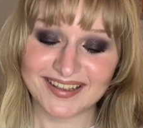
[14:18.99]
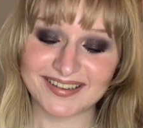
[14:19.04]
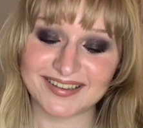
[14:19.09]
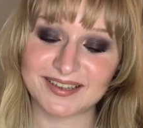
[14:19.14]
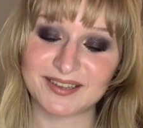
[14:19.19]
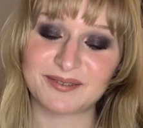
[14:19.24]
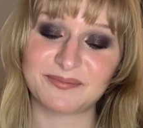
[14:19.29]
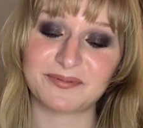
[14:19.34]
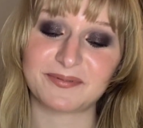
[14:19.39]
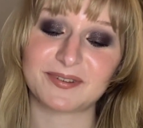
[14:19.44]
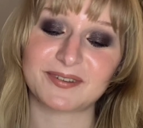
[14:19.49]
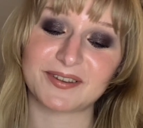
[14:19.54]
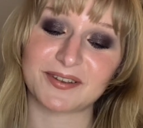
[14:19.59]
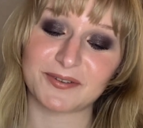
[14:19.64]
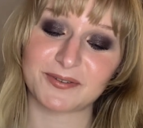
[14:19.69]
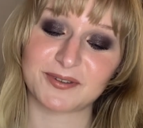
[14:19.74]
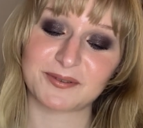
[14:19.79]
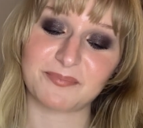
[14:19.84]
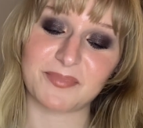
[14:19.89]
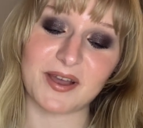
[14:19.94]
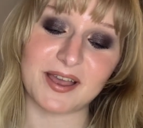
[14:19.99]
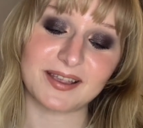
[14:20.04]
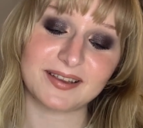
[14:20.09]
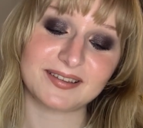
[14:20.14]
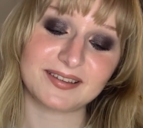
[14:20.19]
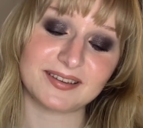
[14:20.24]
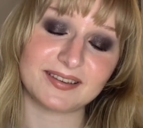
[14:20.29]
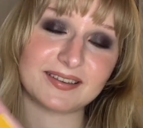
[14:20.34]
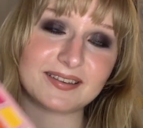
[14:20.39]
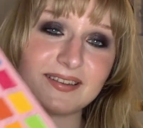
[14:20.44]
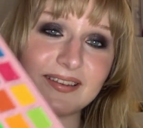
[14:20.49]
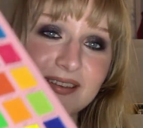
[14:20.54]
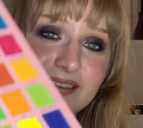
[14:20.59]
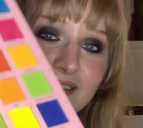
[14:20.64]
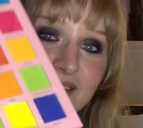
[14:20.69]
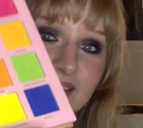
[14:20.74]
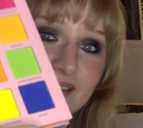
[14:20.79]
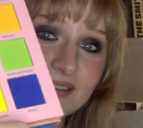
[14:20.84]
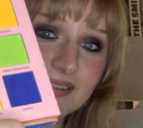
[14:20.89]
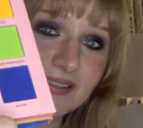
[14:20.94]
So Spiked is
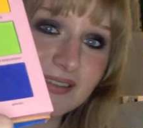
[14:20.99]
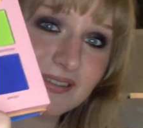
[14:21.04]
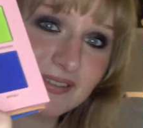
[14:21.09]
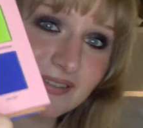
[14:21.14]
this